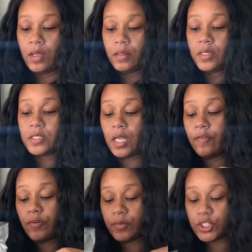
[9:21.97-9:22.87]
this came
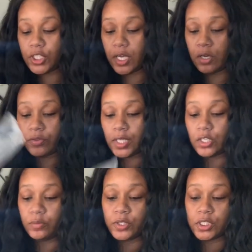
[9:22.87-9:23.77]
from Michelle. Thank
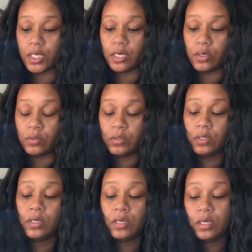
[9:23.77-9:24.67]
you, Michelle.
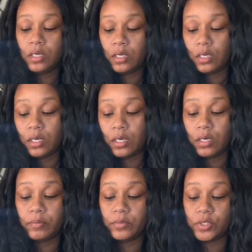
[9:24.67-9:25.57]

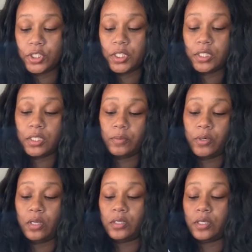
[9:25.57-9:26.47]
She ended up
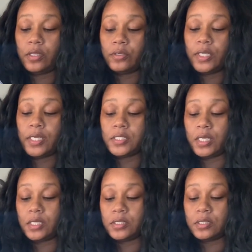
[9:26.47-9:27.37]
calling the other day
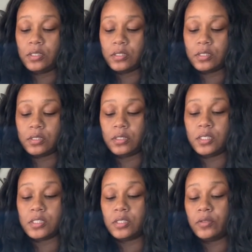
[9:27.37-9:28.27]
saying, is Nook's
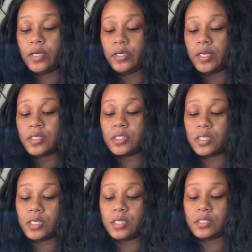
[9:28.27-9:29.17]
still there? Yes, it
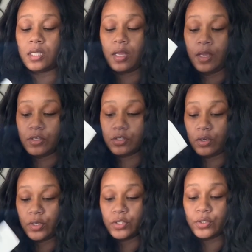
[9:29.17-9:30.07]
is. So
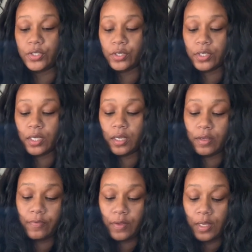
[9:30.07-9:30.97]
enjoy your
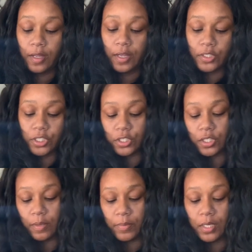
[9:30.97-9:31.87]
gift. And she
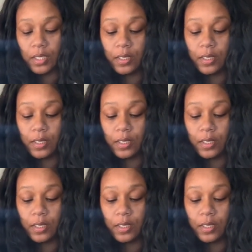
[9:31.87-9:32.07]
sent me,